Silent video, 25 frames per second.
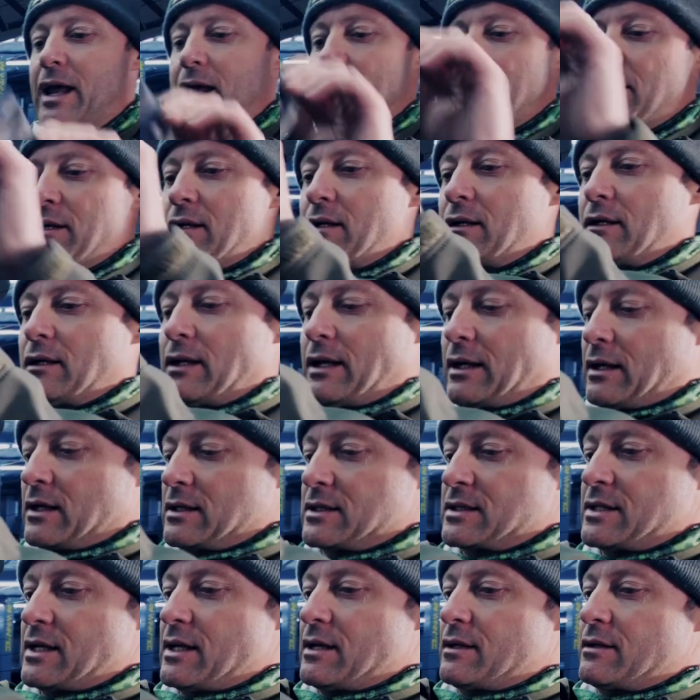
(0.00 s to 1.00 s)
handy. Like
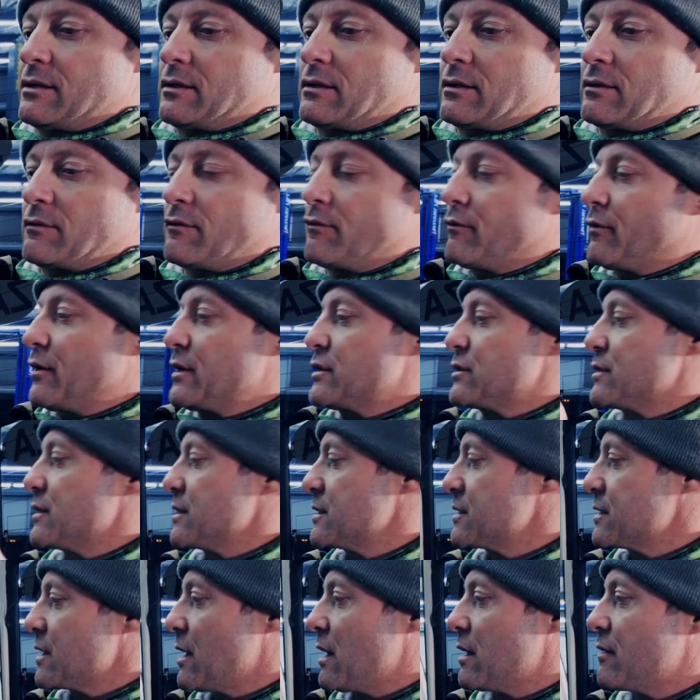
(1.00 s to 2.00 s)
I said, fridge
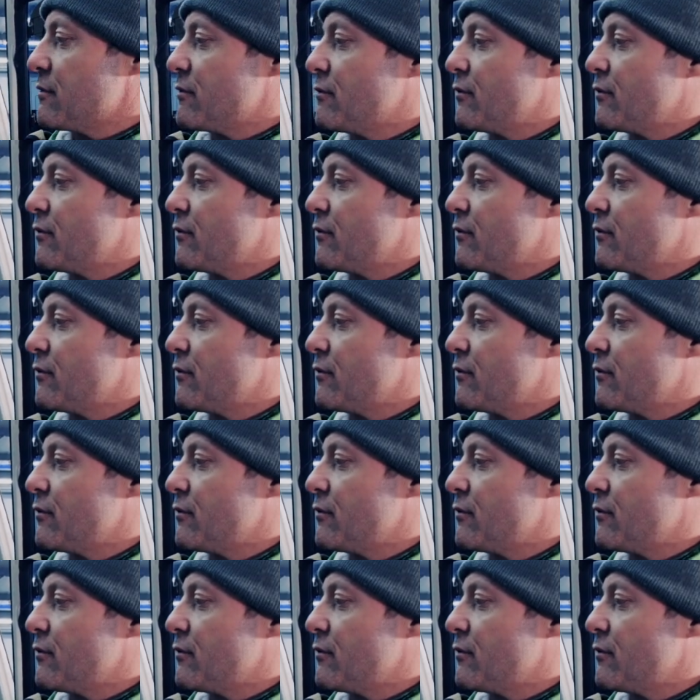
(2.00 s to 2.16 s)
this side,